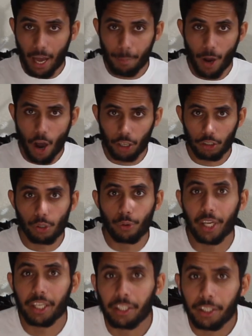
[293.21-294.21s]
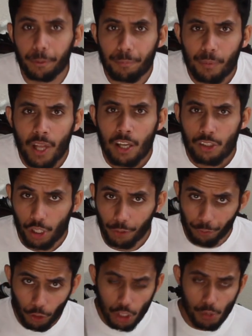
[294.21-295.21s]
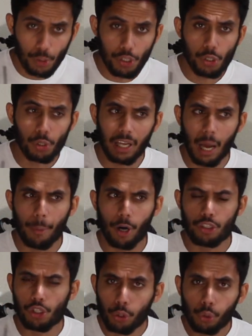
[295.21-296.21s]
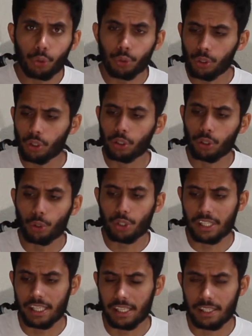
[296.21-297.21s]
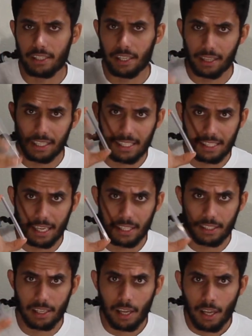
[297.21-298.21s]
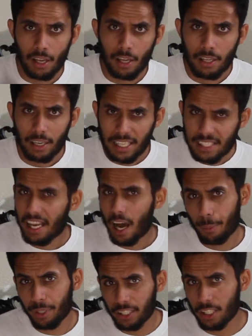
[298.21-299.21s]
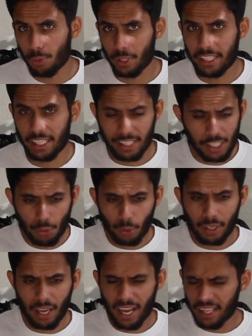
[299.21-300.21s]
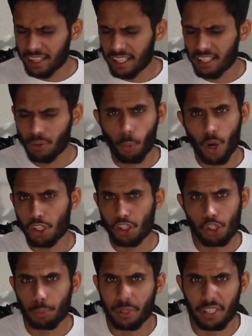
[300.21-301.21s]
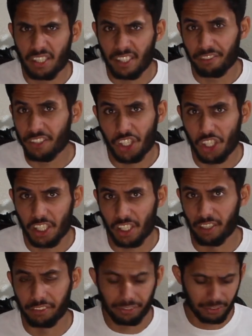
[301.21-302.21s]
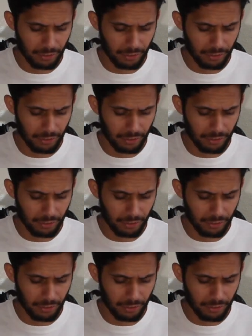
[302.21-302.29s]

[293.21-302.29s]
I have my hot glue right here. So the first one took about 2 glue sticks this size. Let's see how many this one takes. This one, I think one should be sufficient enough.